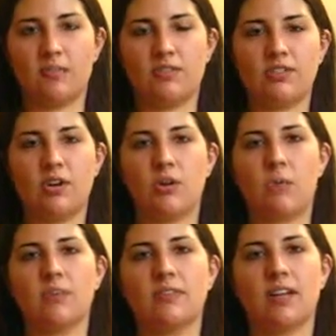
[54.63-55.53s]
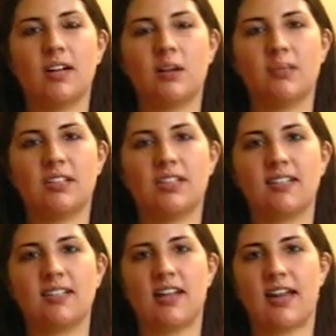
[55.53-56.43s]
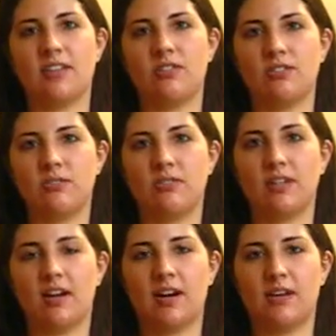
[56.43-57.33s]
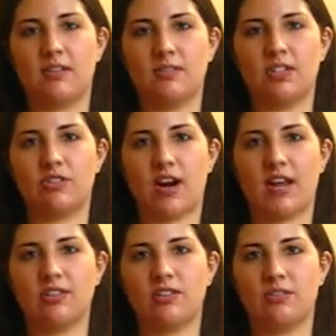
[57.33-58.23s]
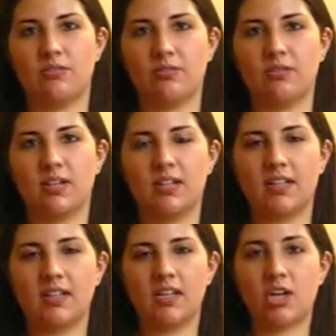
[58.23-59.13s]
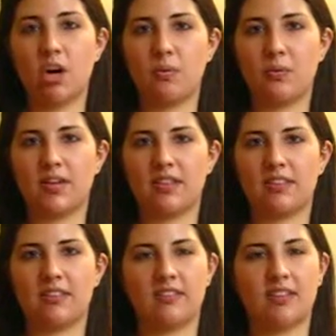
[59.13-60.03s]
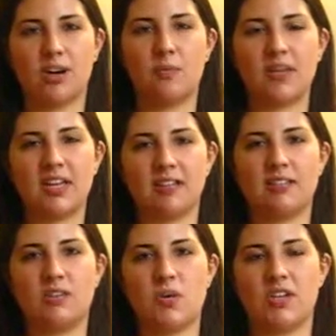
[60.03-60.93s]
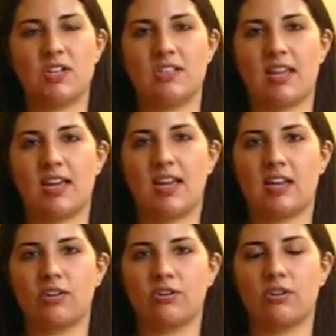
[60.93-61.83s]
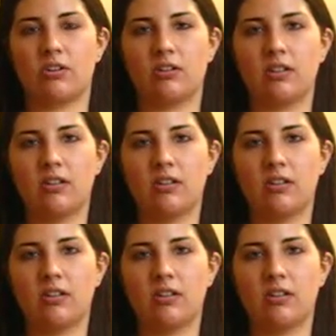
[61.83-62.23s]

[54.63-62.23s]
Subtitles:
So a couple things that I do to try to cope with, being in situations that I can't control.